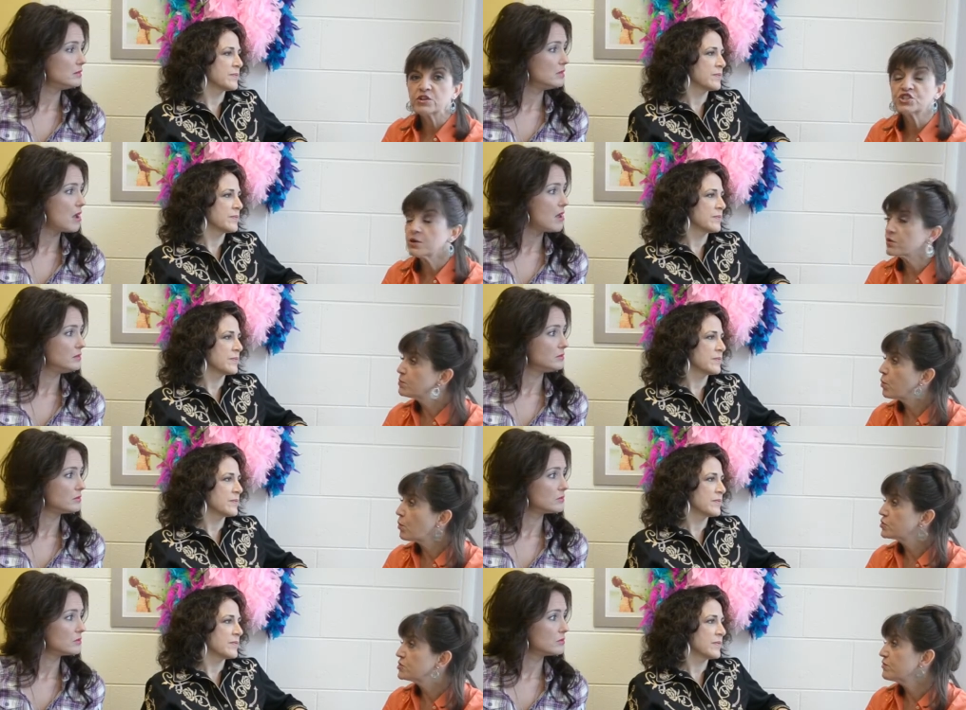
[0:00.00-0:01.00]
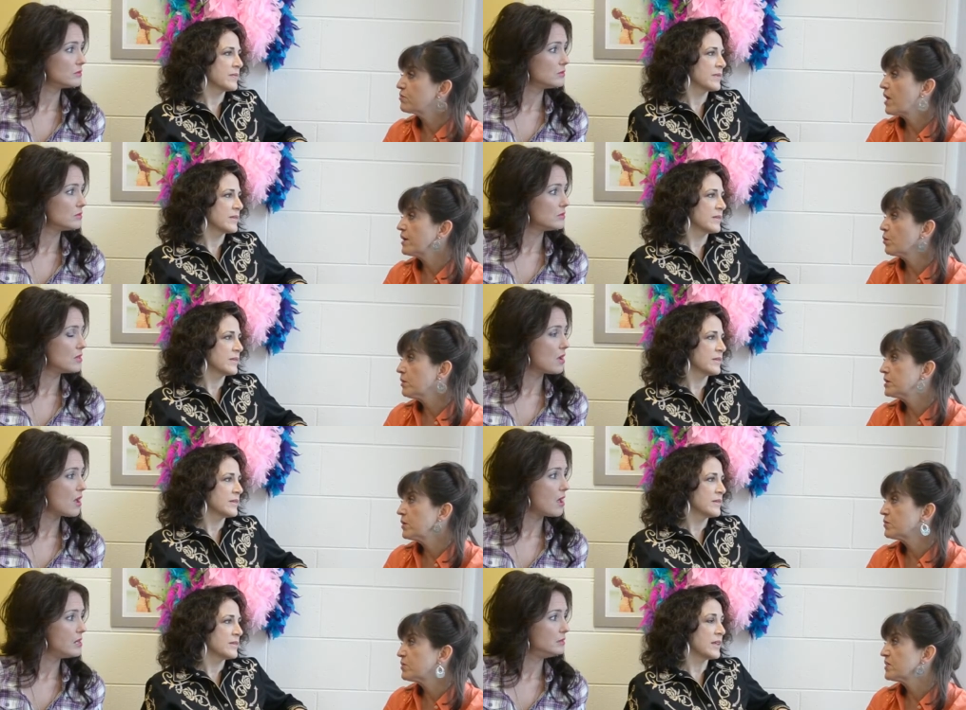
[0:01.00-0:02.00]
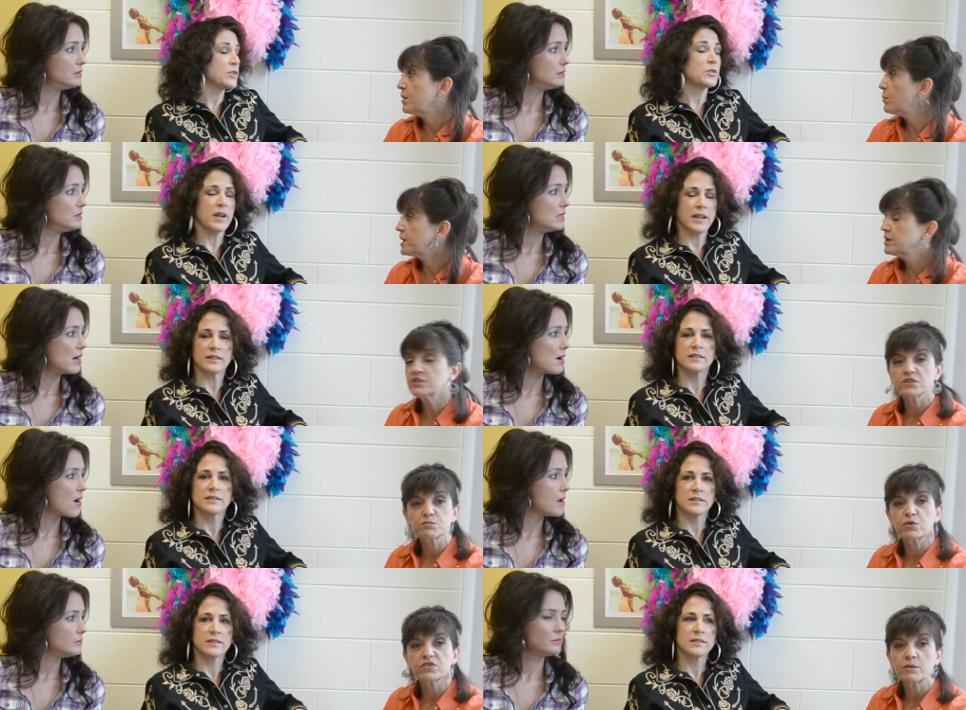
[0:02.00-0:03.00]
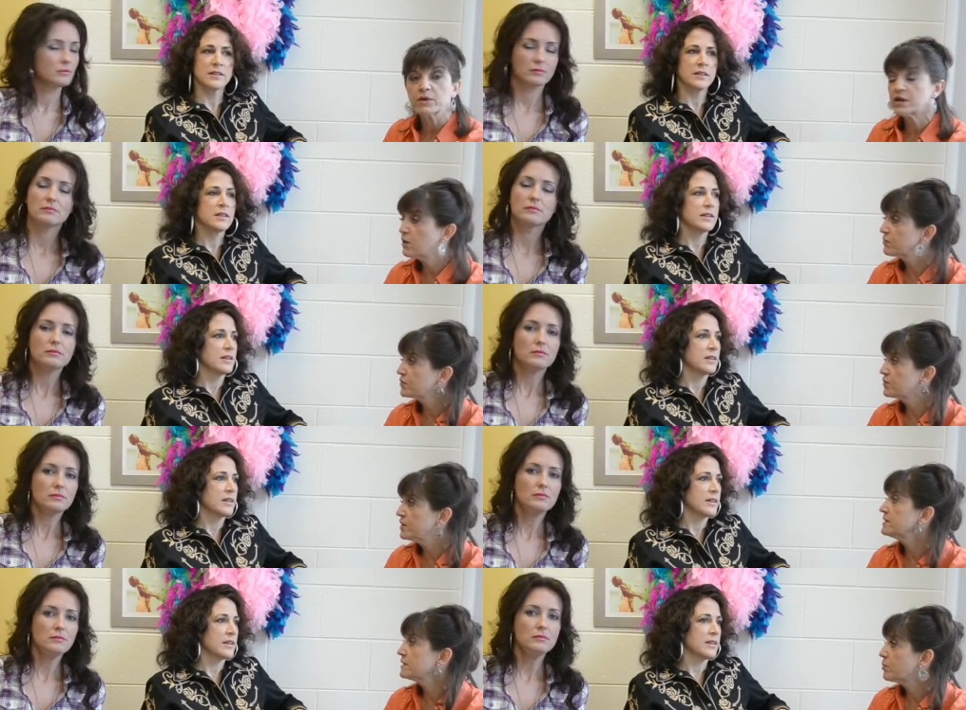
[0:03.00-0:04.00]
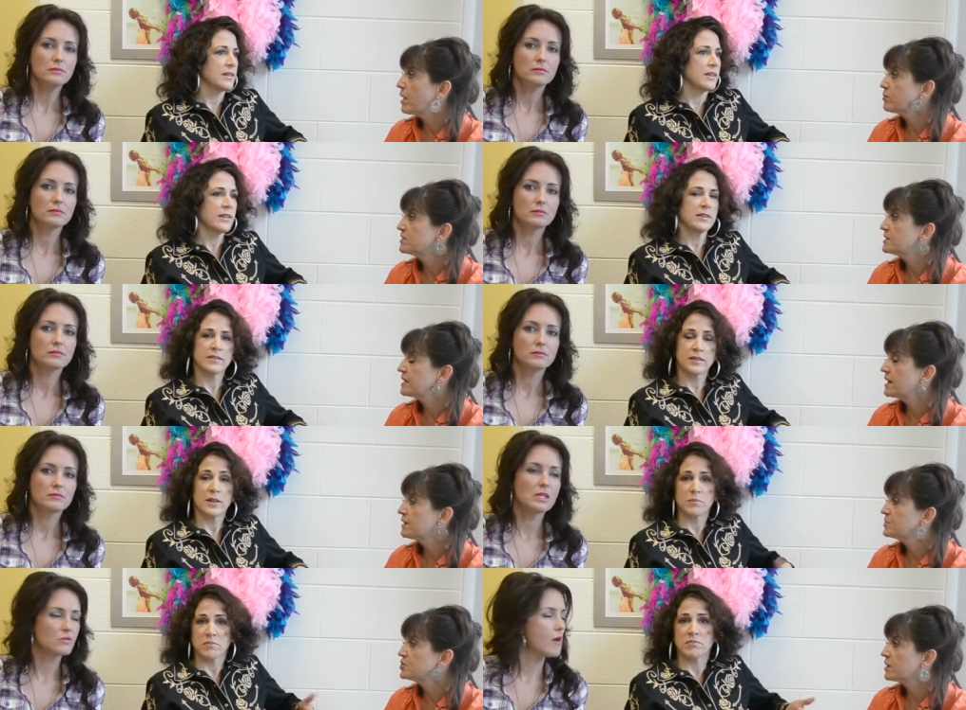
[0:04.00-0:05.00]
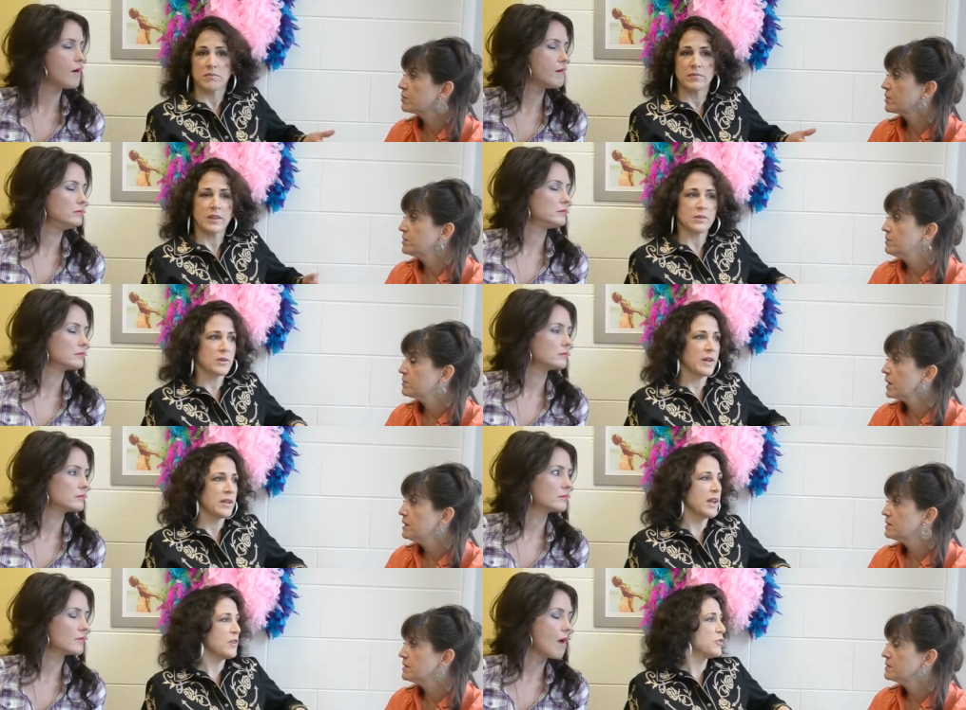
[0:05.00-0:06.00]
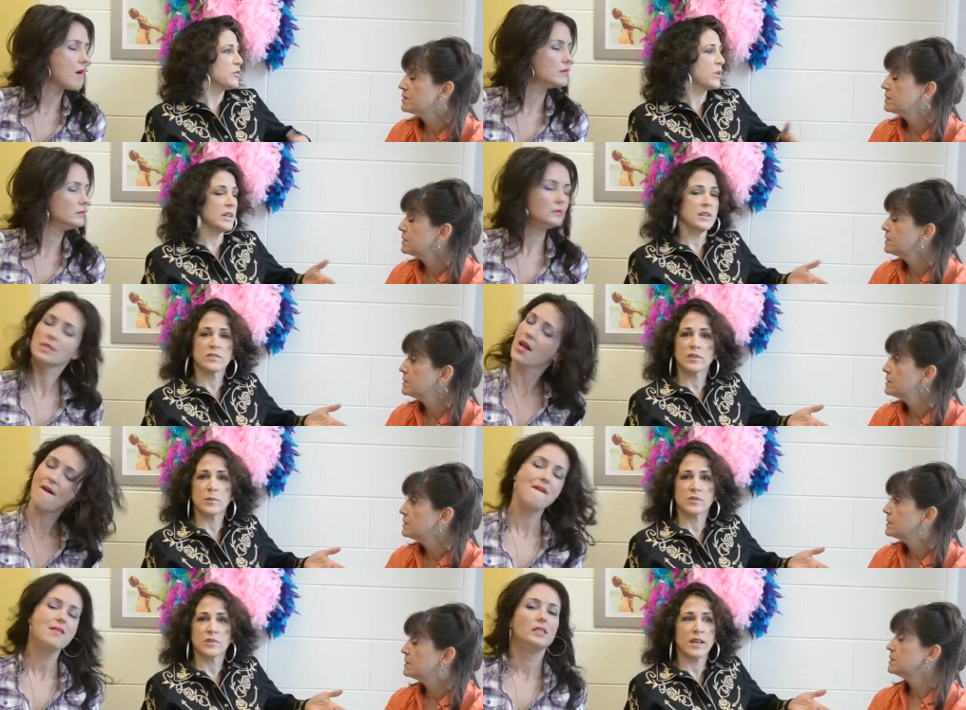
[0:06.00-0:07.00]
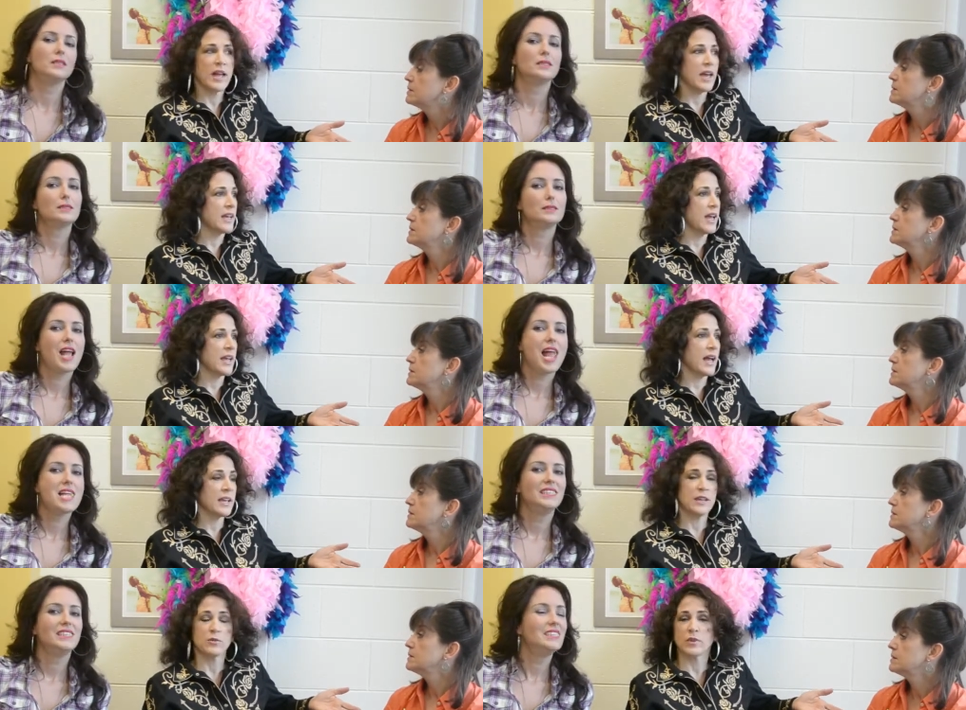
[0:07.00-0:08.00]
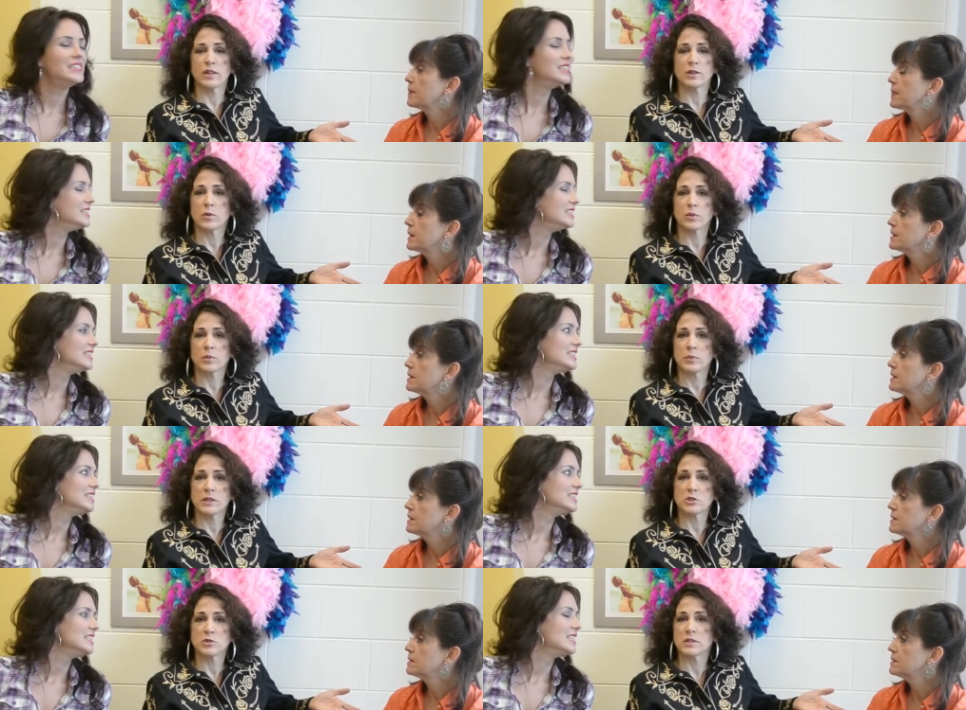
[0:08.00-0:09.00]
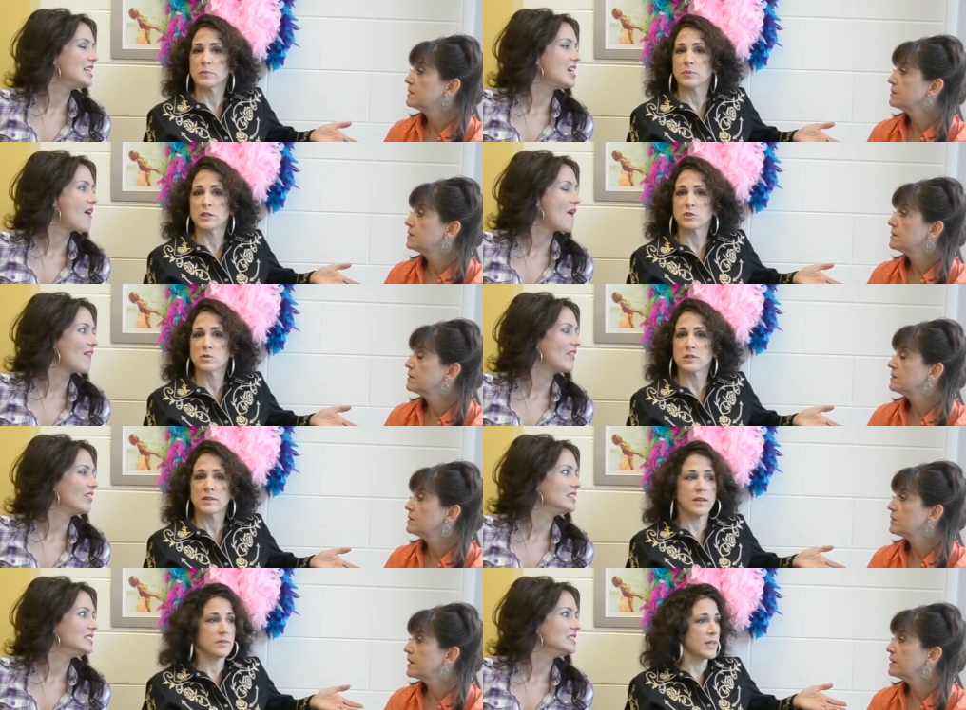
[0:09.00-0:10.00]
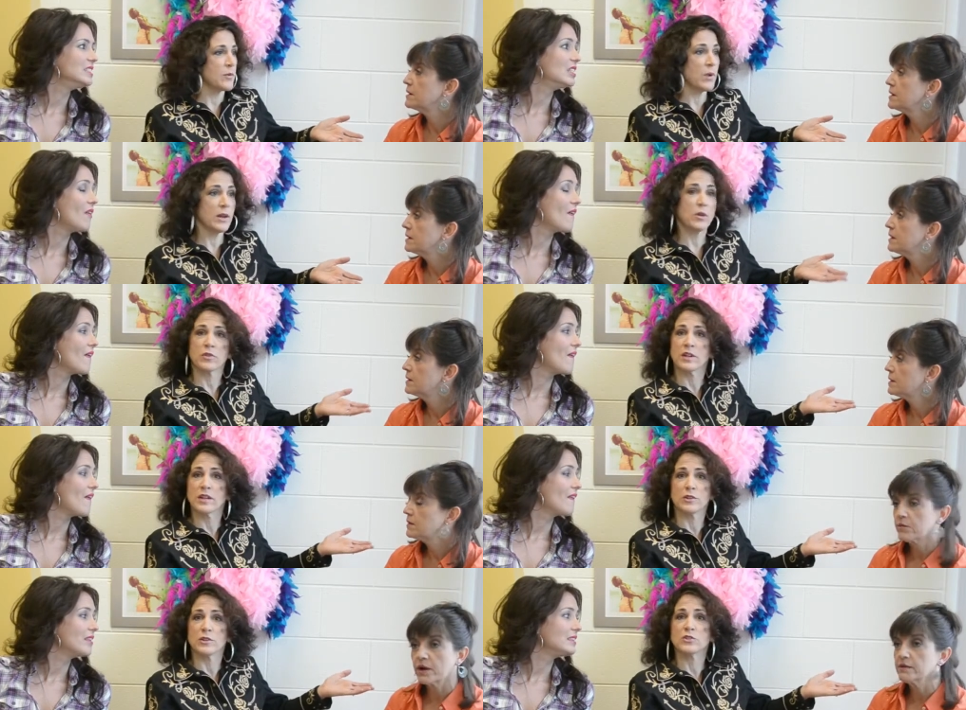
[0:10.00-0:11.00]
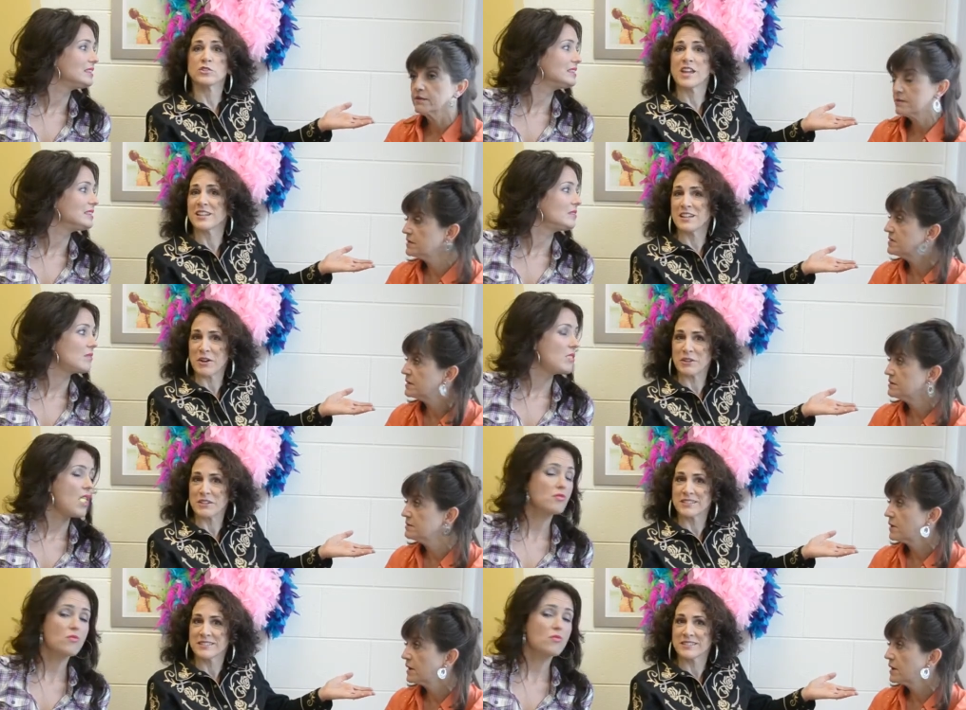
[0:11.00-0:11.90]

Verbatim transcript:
Speaker 1: generous portion of fried Oreos with That's somebody, right. you can just pull somebody off the street and they'll probably sit down That's and share with That's right. And if
Speaker 2: you run into somebody say, hey, hey, I can't find the corner of Peachtree and Peachtree, they say, right over here, you're standing That's on it. That's